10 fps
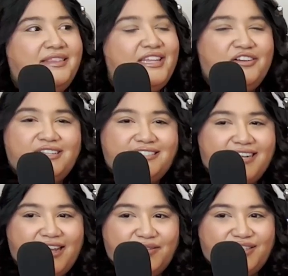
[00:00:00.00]
literally
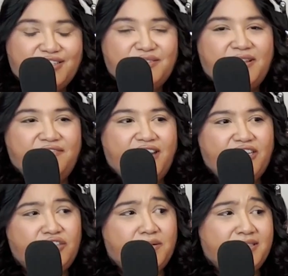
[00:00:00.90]
today I was talking to my friend
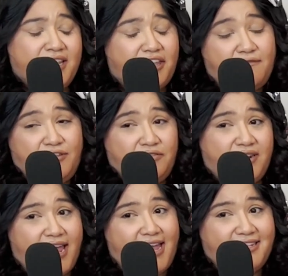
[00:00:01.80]
and she was like, if you don't
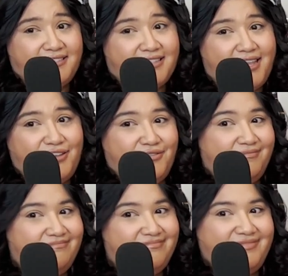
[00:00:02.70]
ask, like you'll
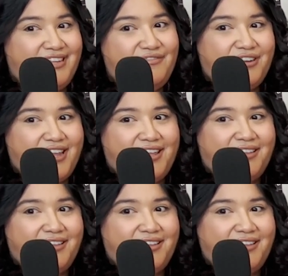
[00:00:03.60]
never get